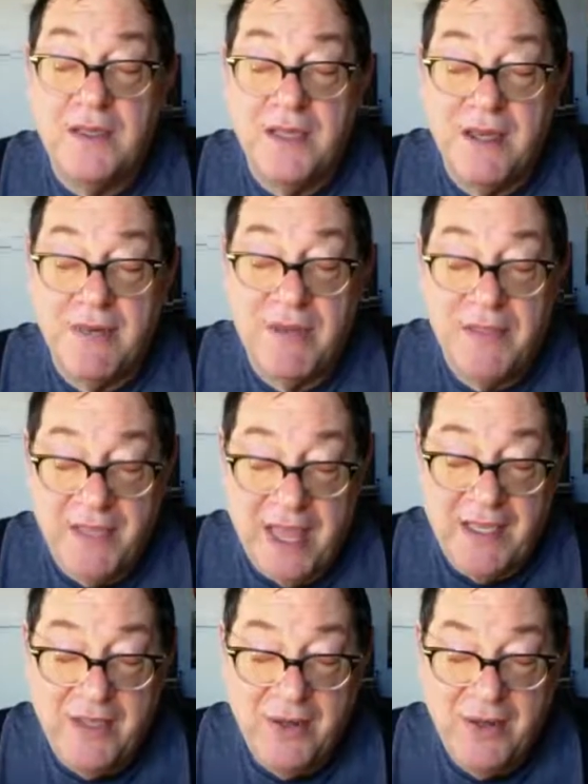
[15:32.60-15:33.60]
And we
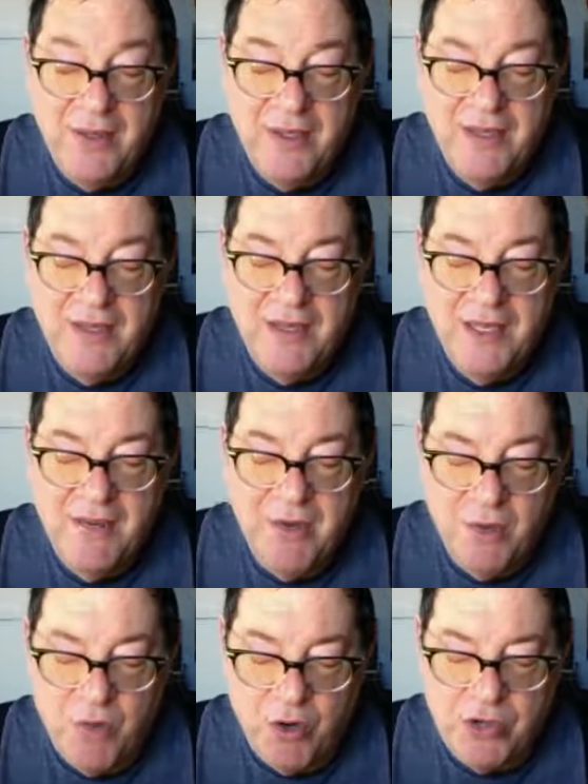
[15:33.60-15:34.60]
thank you and we
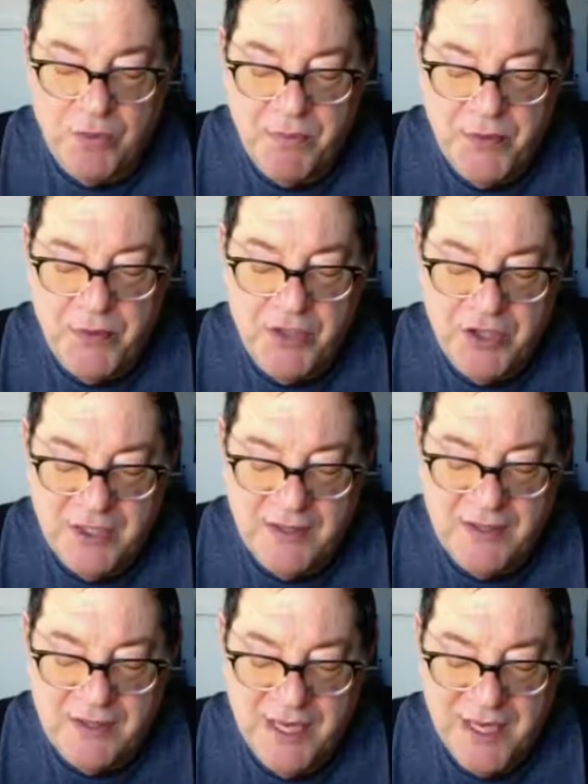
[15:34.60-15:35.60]
worship you in
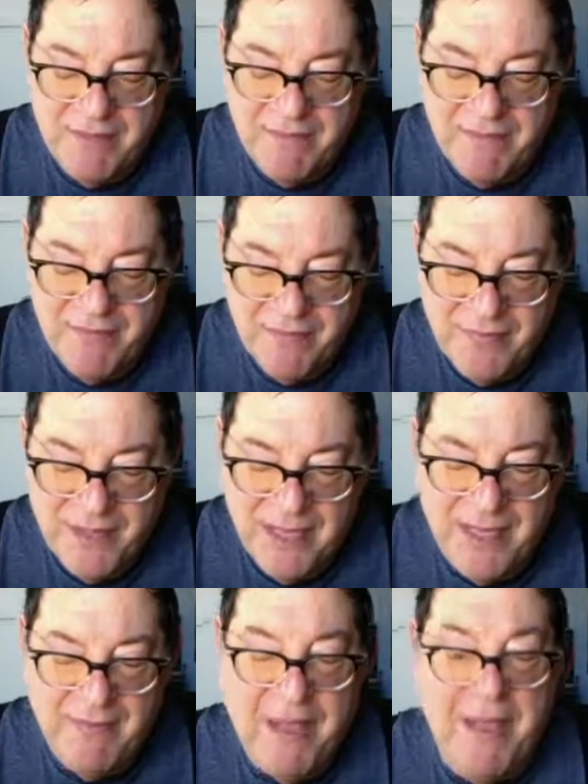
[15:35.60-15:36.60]
Jesus' name.
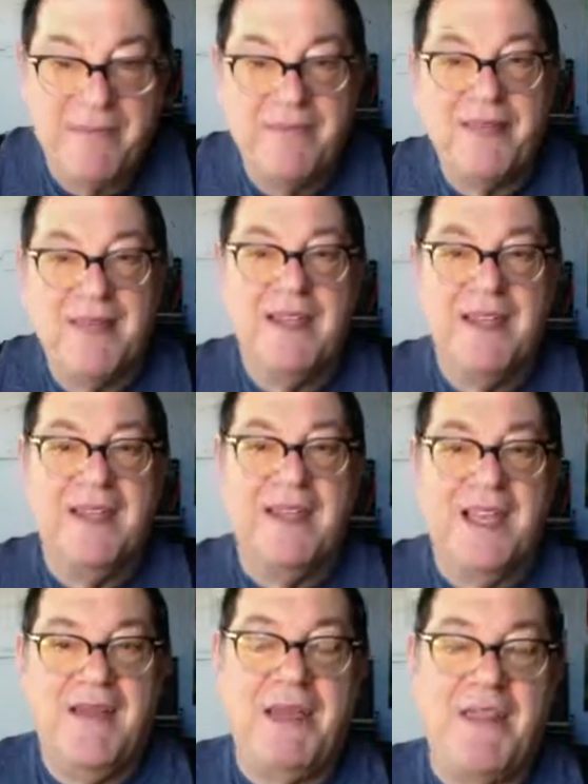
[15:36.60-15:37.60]
Amen.
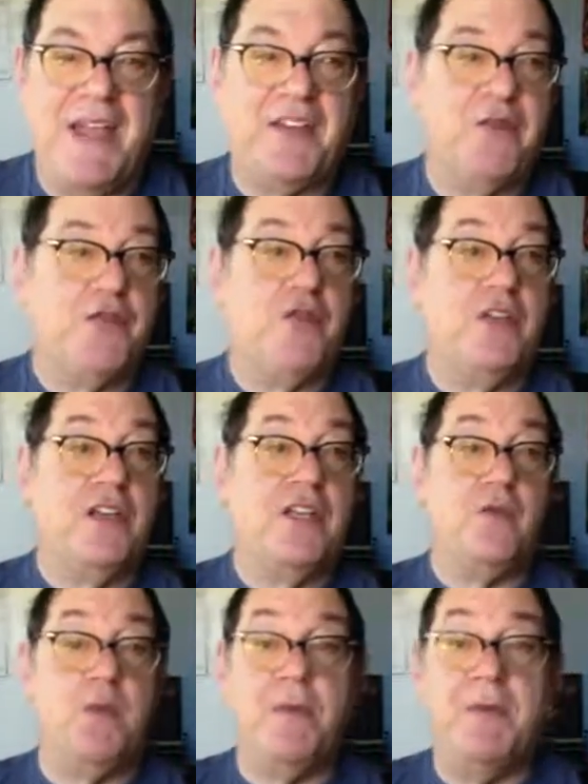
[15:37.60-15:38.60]
Amen. Thanks for joining
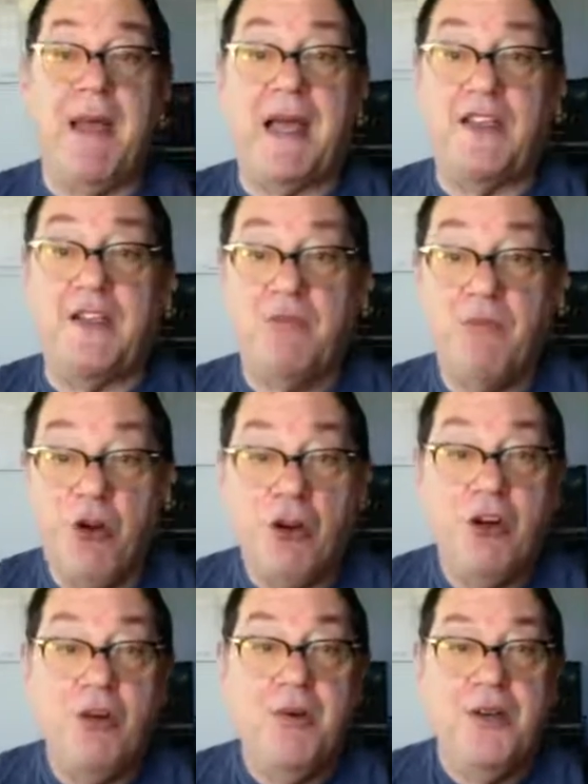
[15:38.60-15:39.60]
us. We'll be back
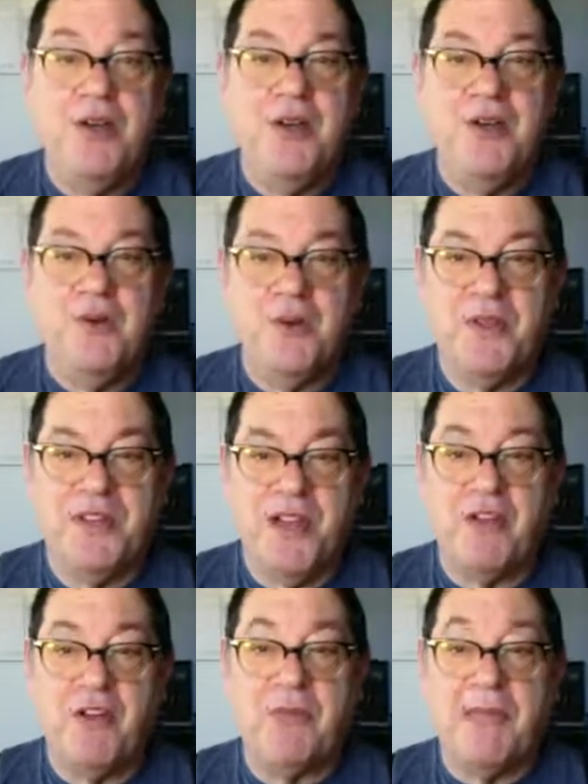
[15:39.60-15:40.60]
tomorrow with
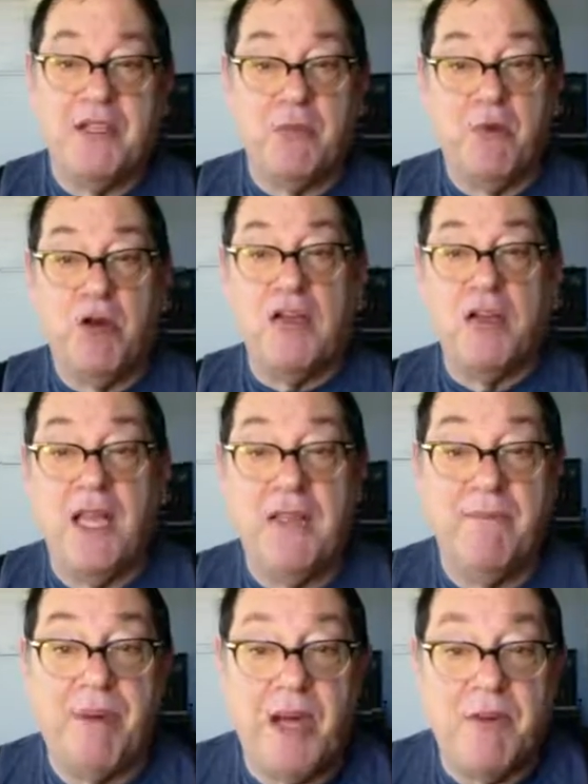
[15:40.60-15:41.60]
another update. Tomorrow night,
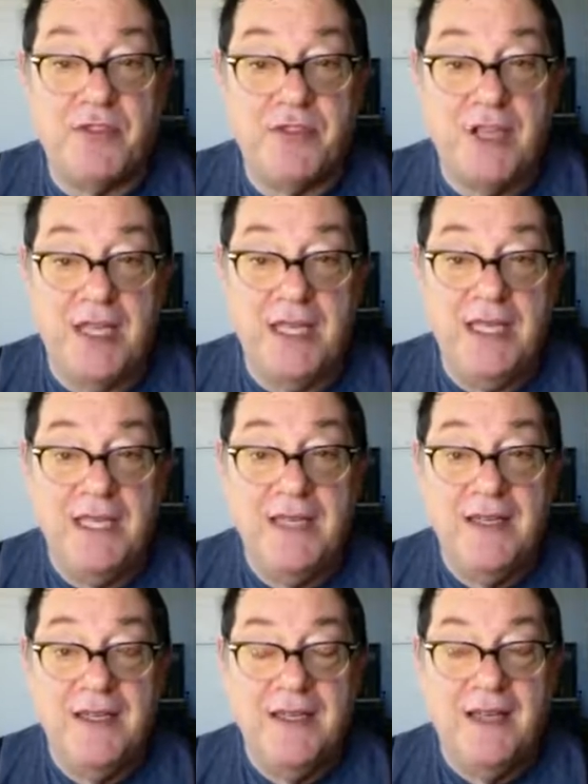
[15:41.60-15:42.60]
Bible study.
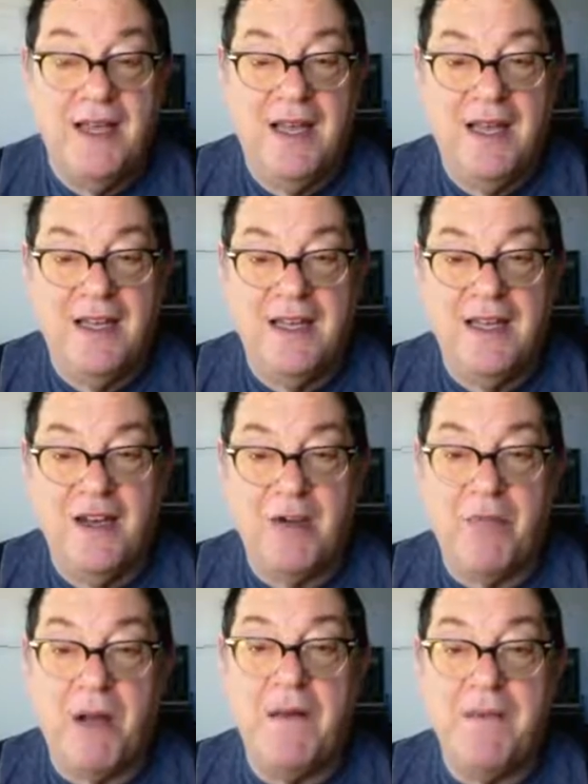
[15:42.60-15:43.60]
And it'll
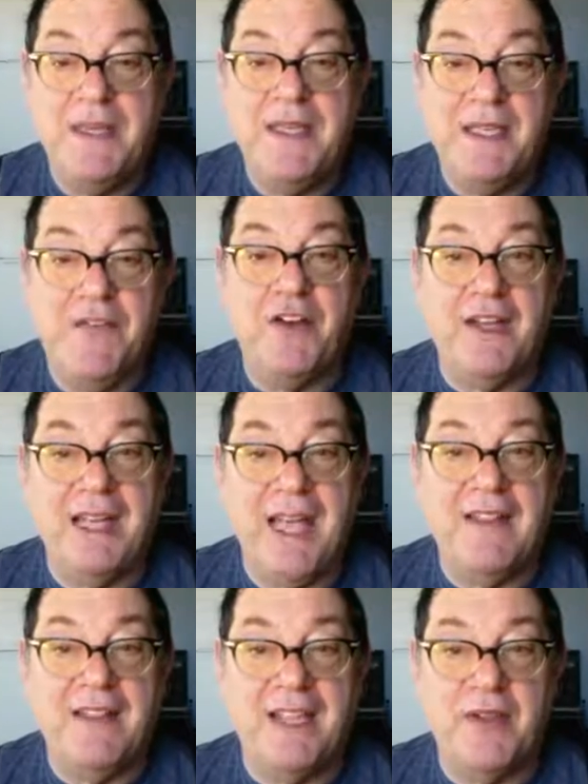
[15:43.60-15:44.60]
probably be different
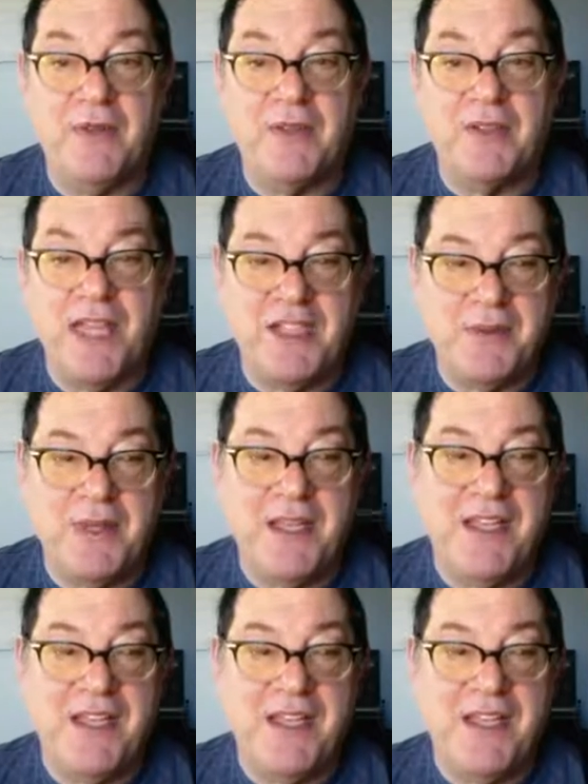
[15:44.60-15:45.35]
again like it was last week.